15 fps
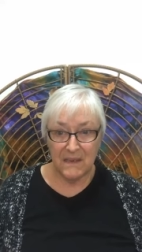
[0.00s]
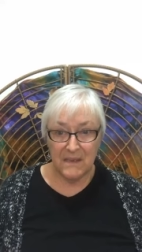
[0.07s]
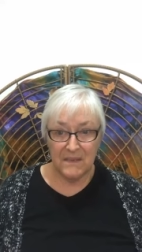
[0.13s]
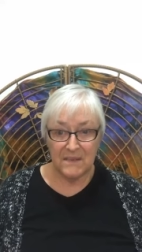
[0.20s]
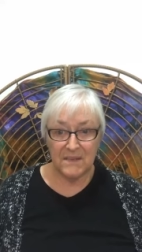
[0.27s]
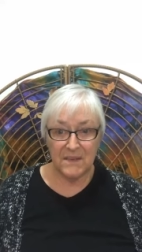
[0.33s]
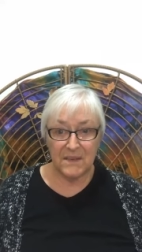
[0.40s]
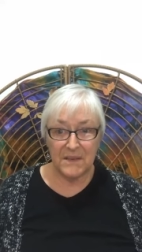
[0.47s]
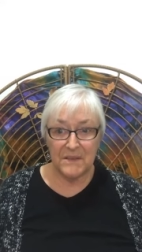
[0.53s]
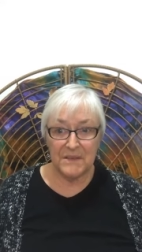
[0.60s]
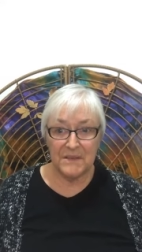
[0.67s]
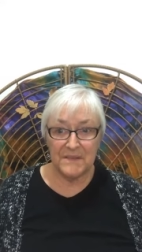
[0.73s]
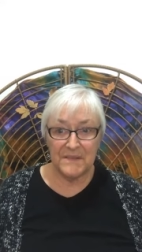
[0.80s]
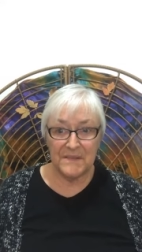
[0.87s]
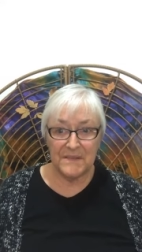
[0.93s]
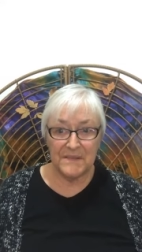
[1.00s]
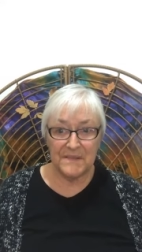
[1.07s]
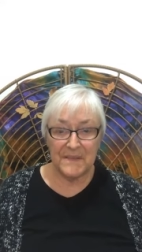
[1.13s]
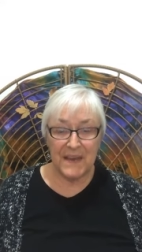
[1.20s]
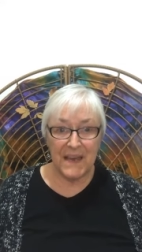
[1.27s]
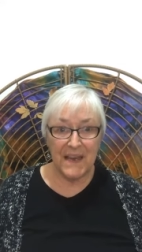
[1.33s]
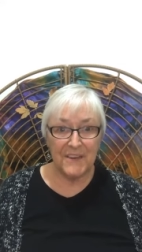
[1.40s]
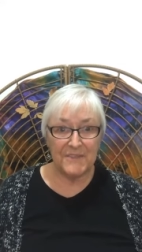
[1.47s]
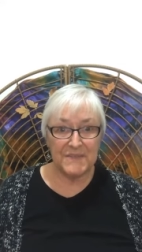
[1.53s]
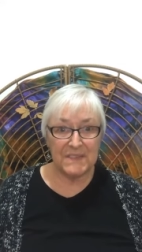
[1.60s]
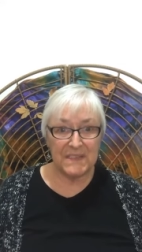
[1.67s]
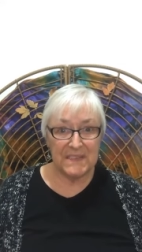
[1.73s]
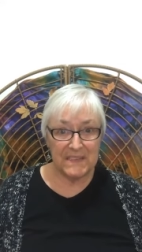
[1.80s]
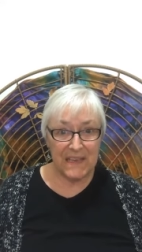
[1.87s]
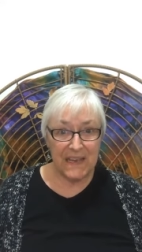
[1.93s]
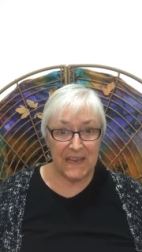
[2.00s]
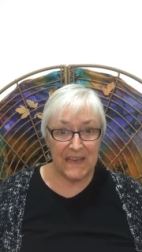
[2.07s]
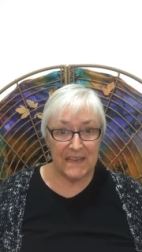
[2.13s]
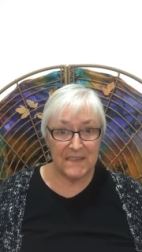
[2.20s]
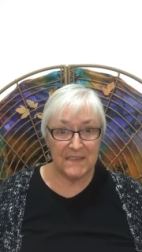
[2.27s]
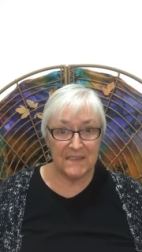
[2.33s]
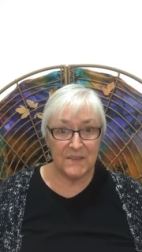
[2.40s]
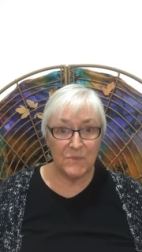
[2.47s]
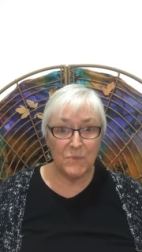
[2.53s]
So after days,